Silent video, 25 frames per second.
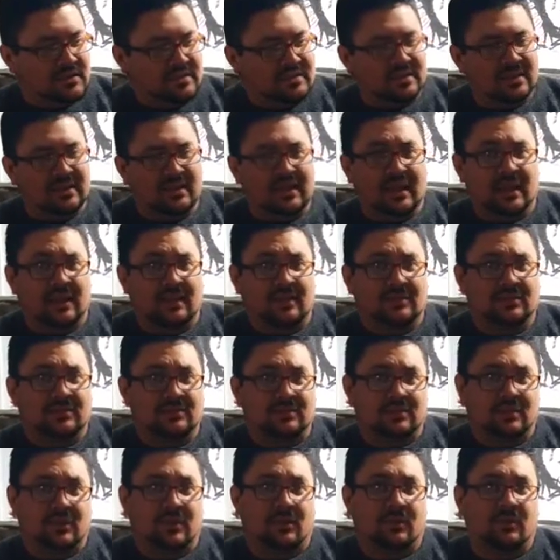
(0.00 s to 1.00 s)
sit down and just
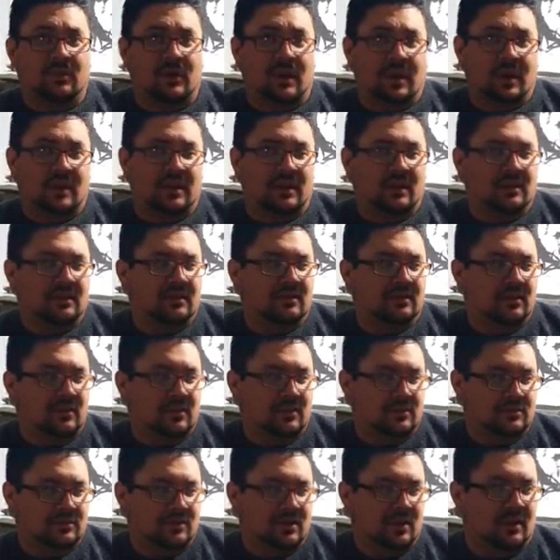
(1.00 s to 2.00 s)
start writing or
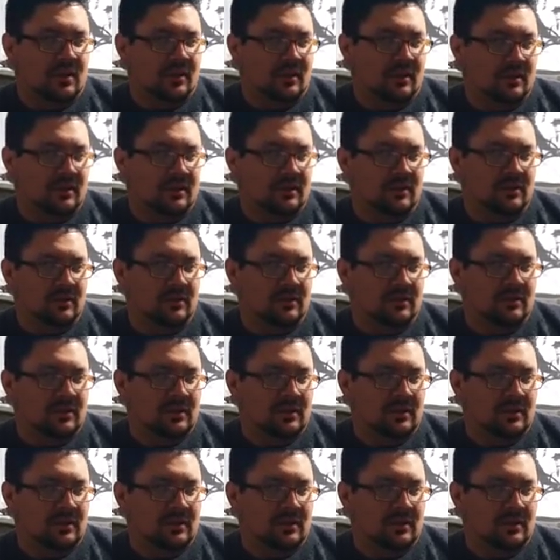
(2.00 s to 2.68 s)
drawing, you know.